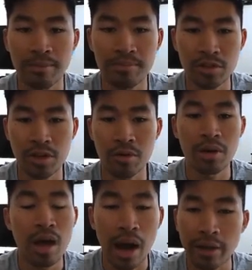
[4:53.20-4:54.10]
So
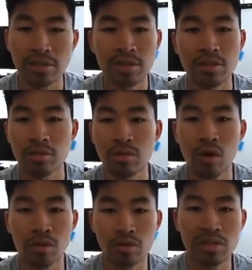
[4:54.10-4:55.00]
I used to do
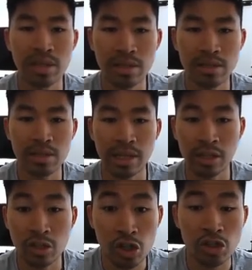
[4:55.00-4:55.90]
all those things in
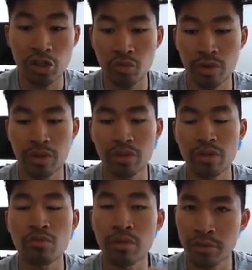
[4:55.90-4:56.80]
conjunction with
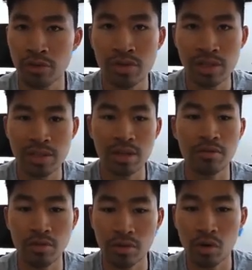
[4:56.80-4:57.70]
the reviews and
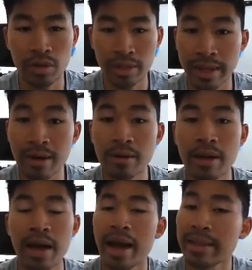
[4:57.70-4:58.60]
stuff on Recording Now,
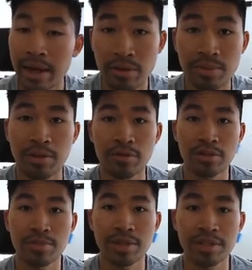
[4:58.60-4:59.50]
and that was my
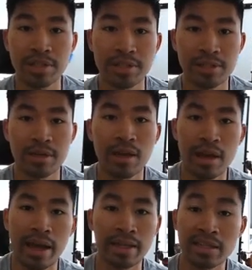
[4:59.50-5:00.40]
first business.
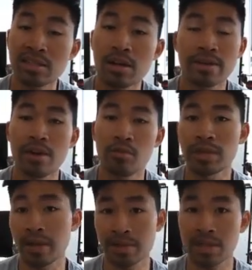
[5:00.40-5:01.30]
And I started that when
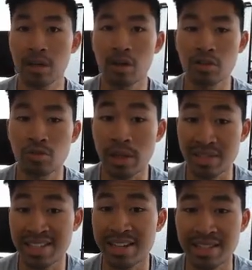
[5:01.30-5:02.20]
I was in college, when I
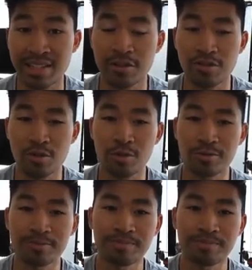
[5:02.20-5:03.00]
was 19 years old.